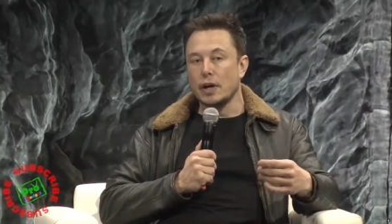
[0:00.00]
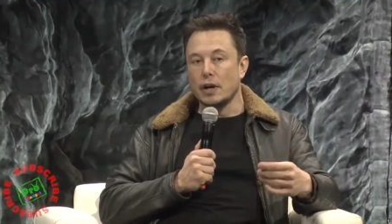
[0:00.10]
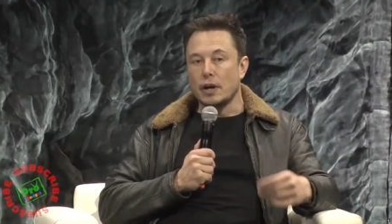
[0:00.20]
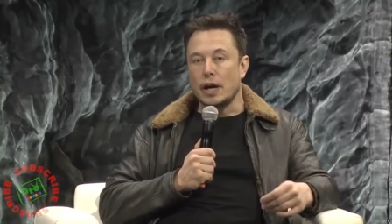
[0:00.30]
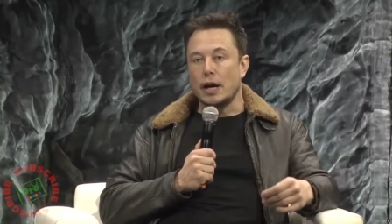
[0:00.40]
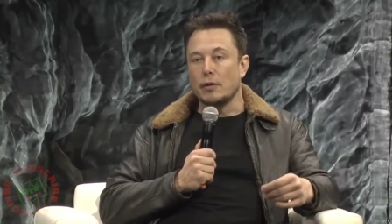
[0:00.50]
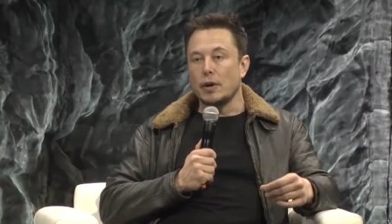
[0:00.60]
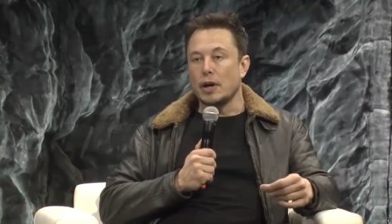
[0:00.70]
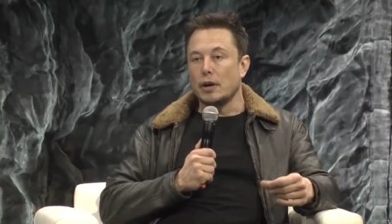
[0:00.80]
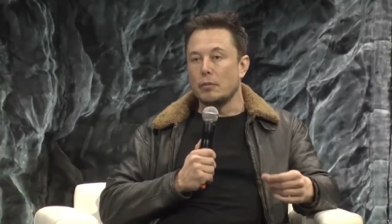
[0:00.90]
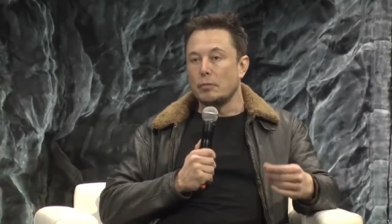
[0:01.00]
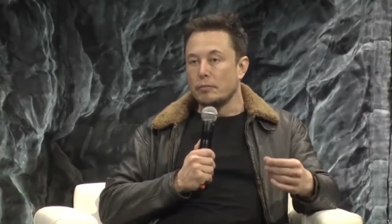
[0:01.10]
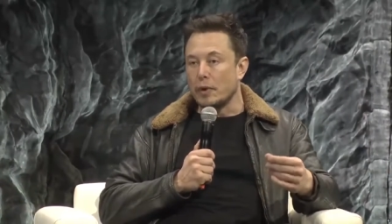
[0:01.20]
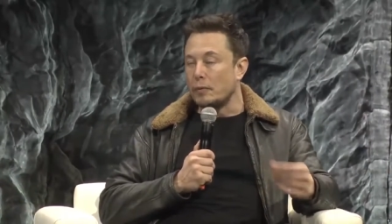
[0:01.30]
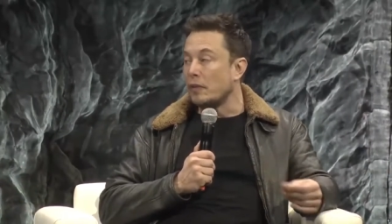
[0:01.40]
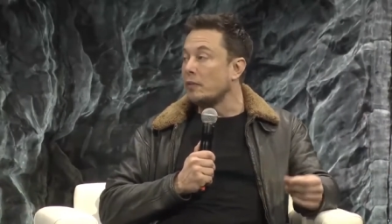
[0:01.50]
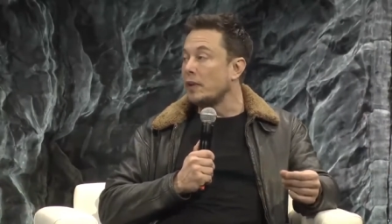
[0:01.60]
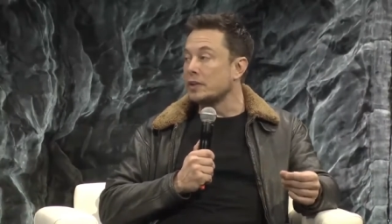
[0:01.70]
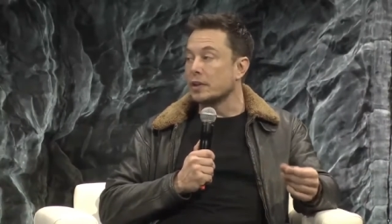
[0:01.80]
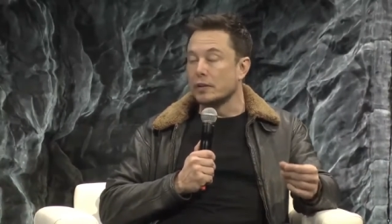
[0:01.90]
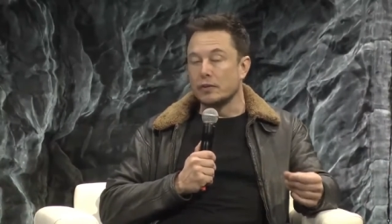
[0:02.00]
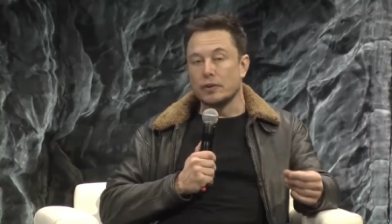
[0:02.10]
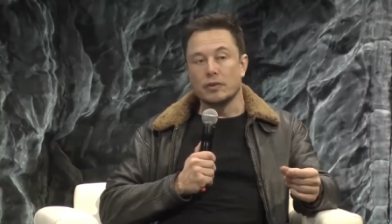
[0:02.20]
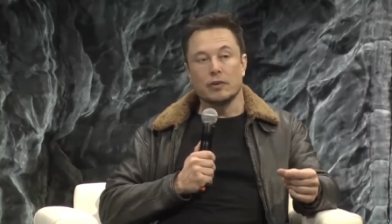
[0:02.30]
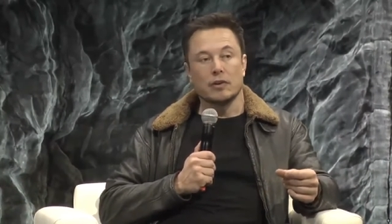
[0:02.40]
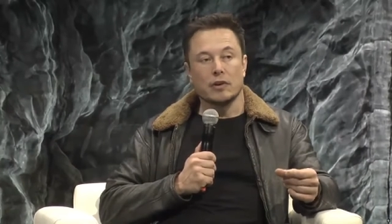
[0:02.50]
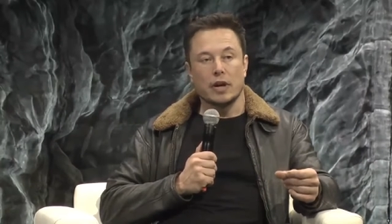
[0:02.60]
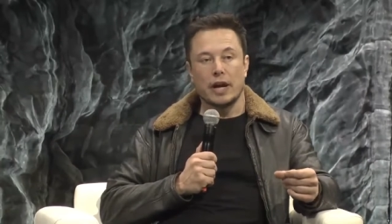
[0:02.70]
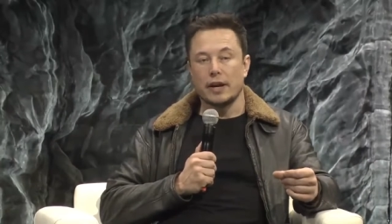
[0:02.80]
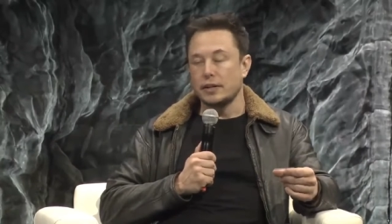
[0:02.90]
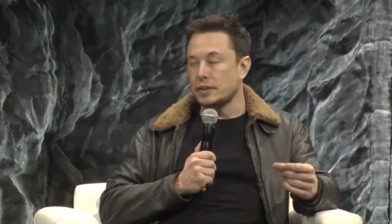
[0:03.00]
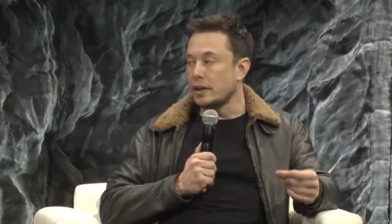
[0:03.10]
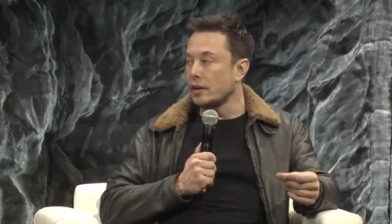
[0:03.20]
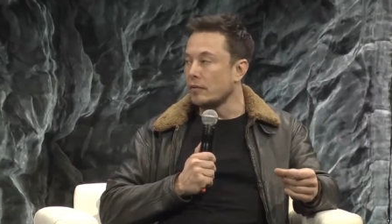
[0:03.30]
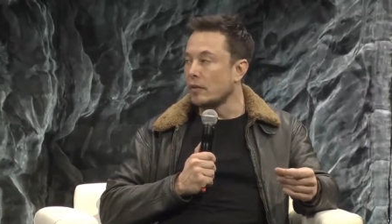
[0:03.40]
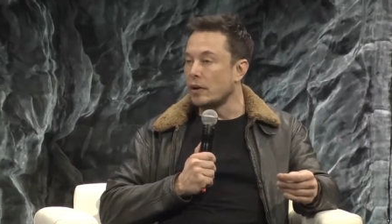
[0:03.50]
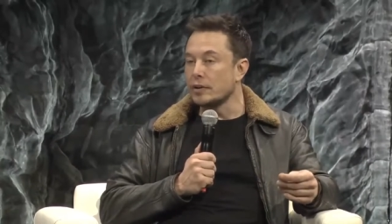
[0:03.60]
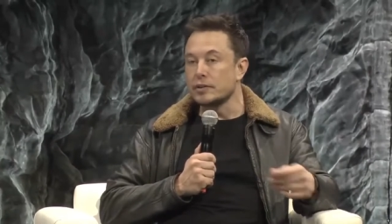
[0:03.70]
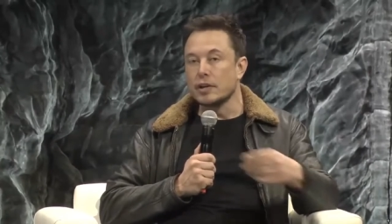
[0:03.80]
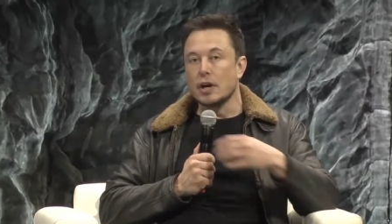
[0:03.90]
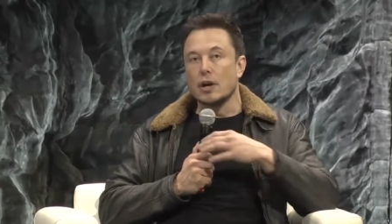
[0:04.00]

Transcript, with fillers: a, uh, a permanent base on the moon and a city on Mars.